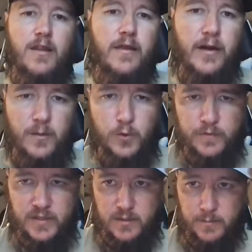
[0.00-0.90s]
they are
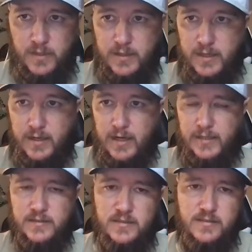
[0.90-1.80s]
moving to Monday
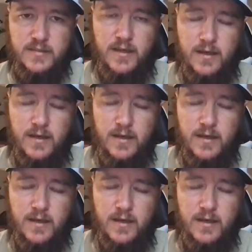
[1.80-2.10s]
nights.